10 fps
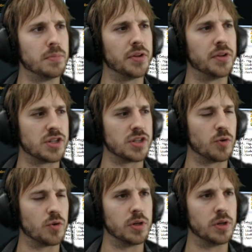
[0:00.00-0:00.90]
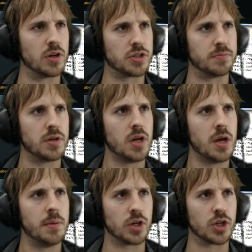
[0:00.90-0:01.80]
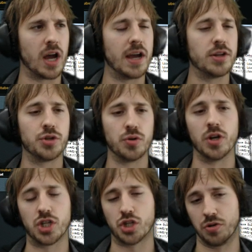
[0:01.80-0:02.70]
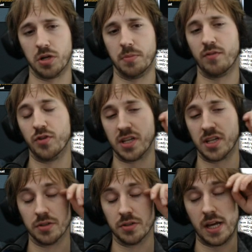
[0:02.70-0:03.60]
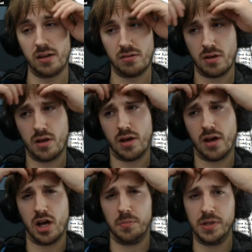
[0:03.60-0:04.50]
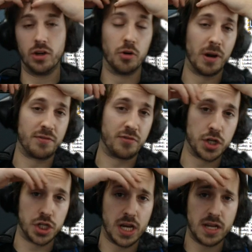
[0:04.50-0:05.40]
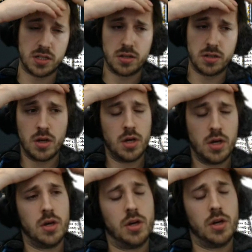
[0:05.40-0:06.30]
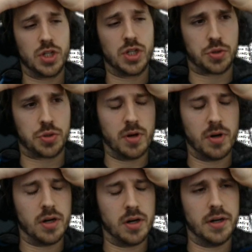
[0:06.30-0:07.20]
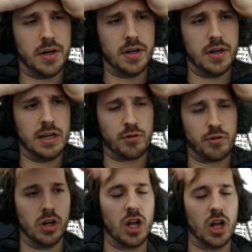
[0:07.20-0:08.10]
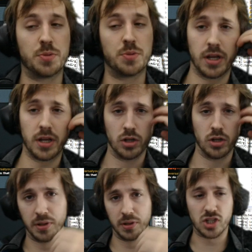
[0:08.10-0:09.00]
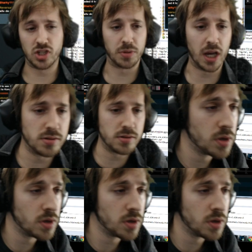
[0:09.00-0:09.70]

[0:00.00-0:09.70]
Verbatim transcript: Mondays that will be awesome. Because I do a stream every single day. Uh, me or my friend GS. We stream uh, for a lunch break, you know, playing some games.